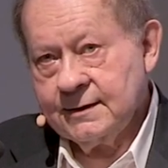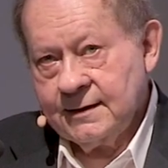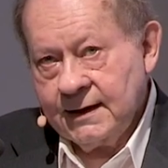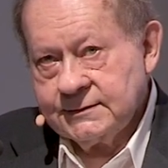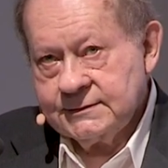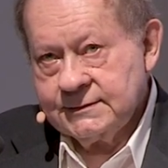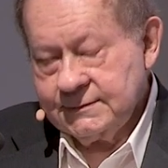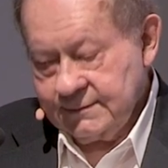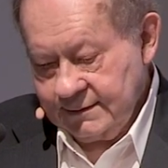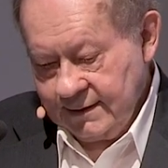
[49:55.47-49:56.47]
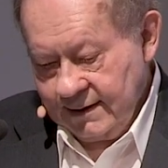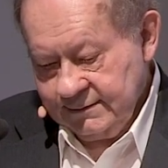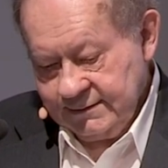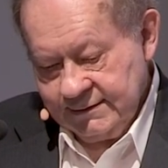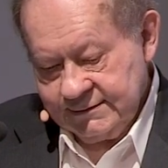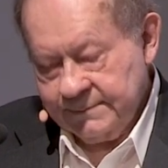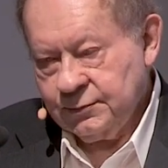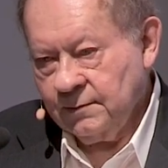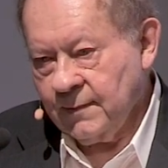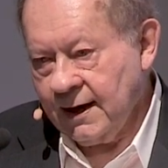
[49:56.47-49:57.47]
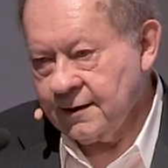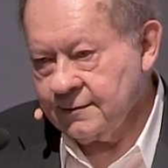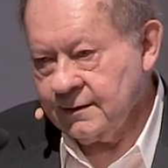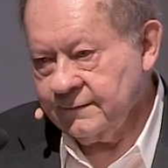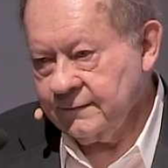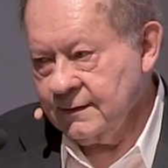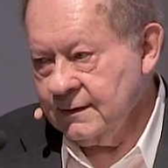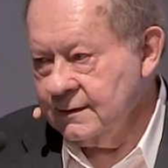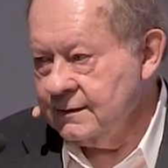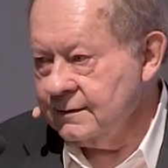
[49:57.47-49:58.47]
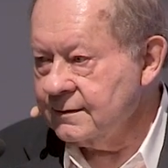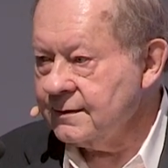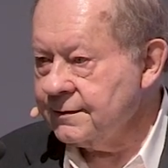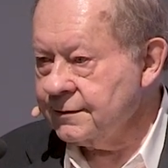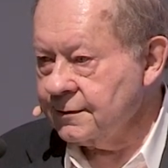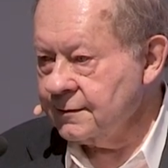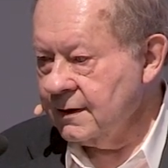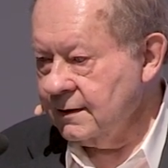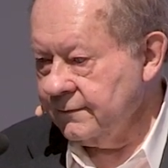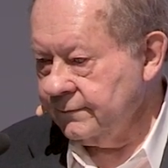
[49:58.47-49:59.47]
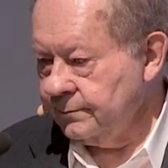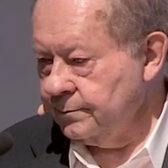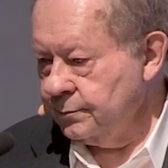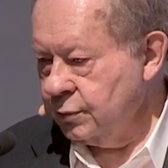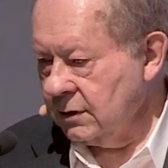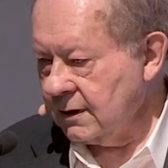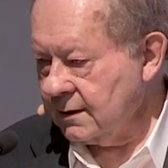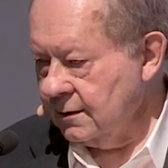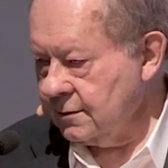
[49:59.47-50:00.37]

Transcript: That's, that's a simple matter of the theory of political